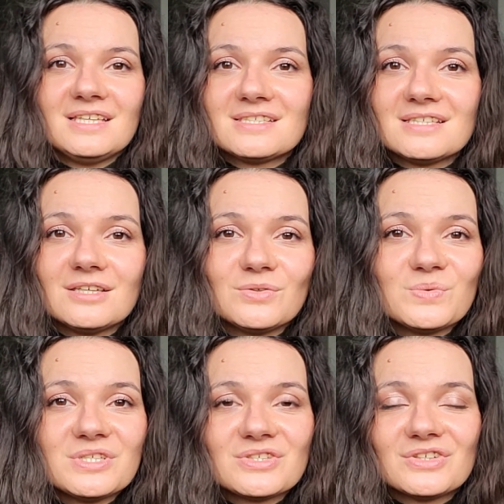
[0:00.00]
it's not
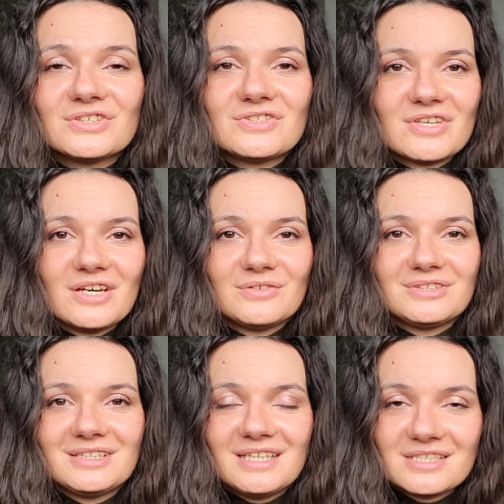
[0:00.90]
always a good sound,
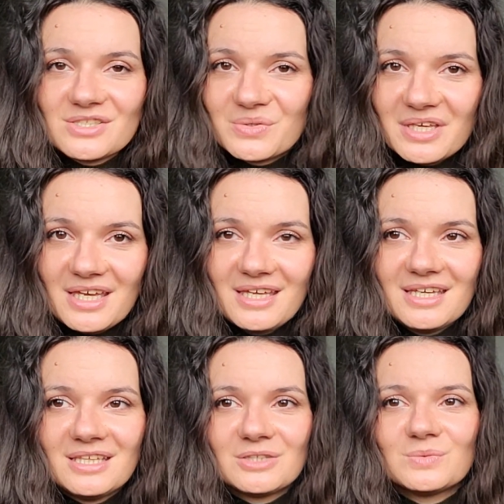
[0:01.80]
and that's okay.
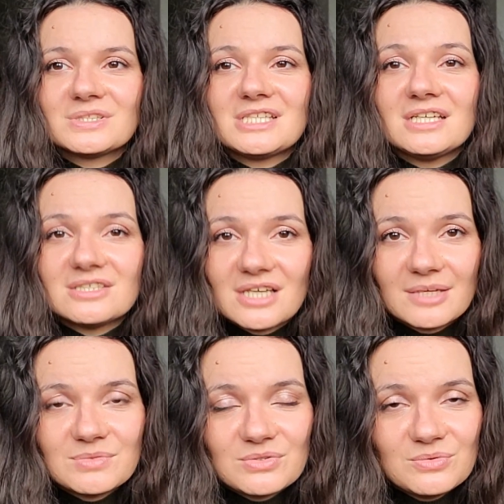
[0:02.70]
And it will take
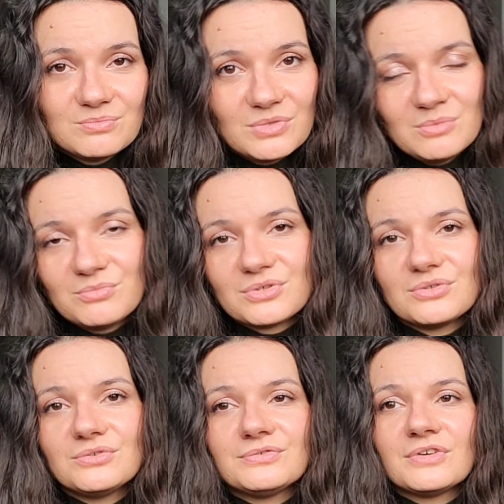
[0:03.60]
time to
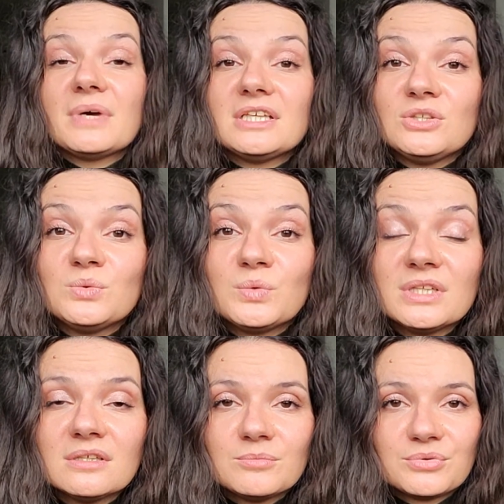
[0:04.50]
improve, but you
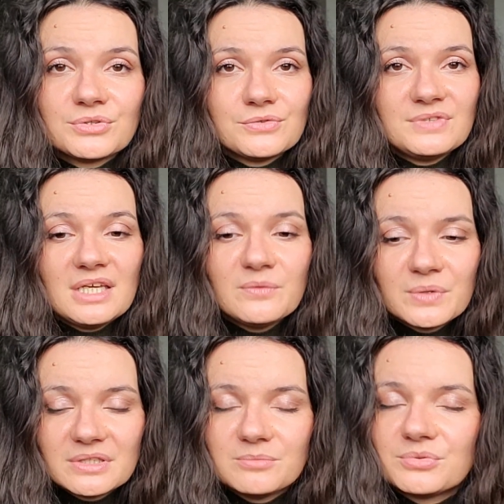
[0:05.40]
will improve, they
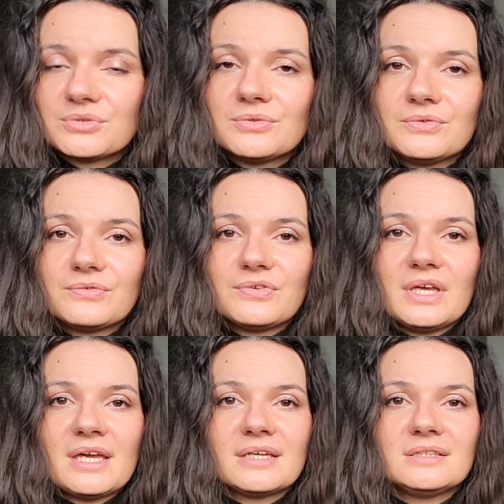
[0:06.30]
will improve,
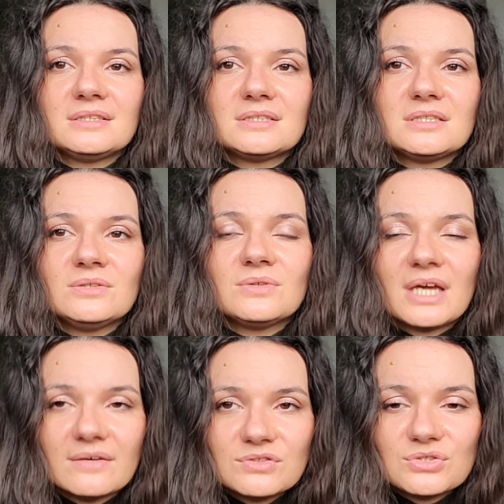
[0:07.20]
and you
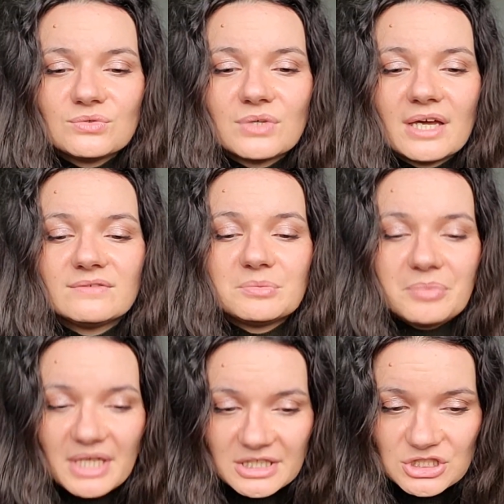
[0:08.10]
have to have the
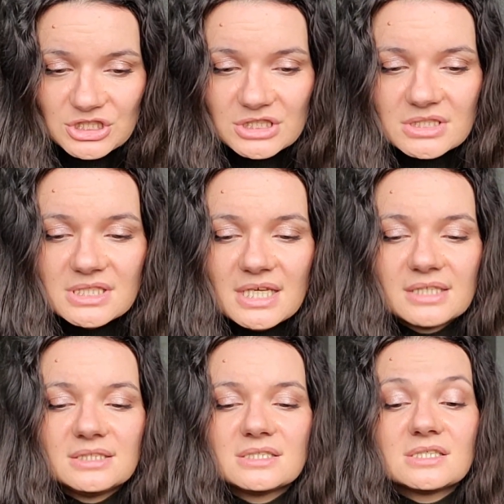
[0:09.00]
patience
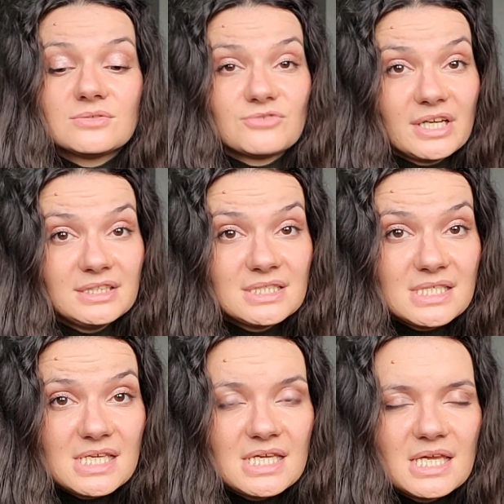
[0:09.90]
and the
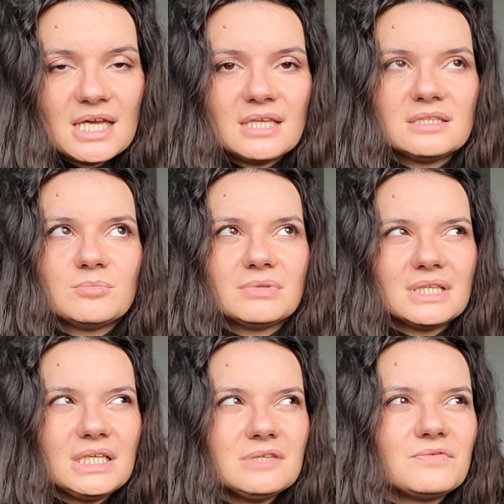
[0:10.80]
serenity and the
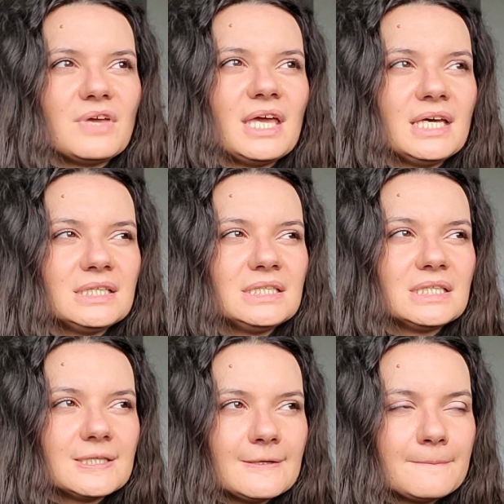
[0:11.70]
belief and
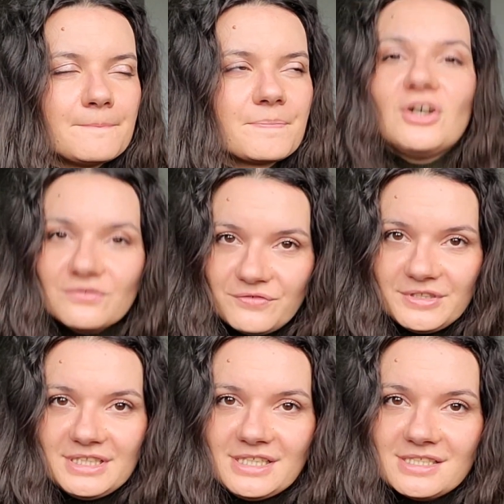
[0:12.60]
the
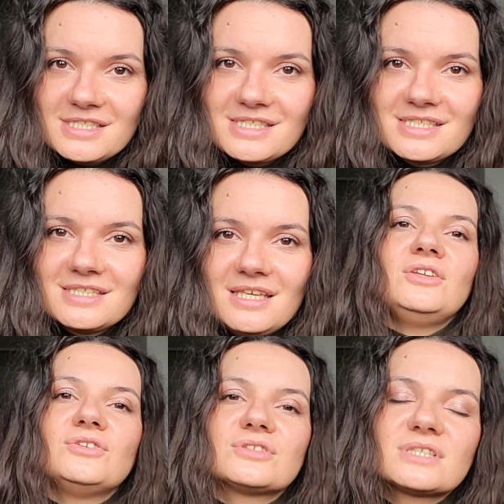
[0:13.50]
confidence in
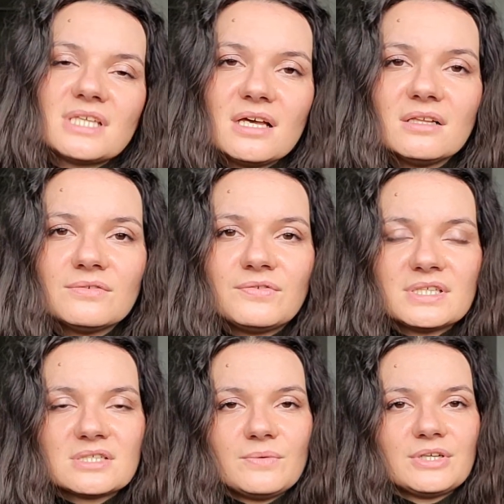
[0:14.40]
yourself
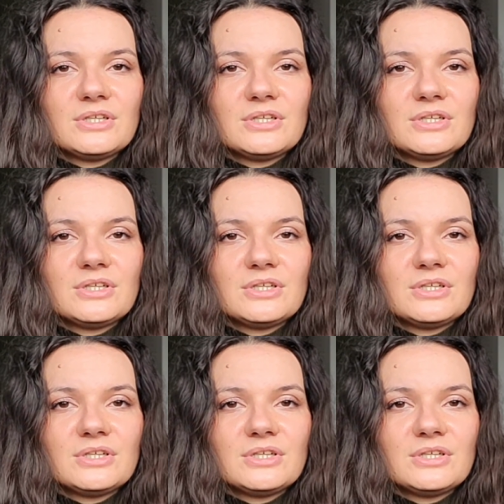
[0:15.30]
as a choir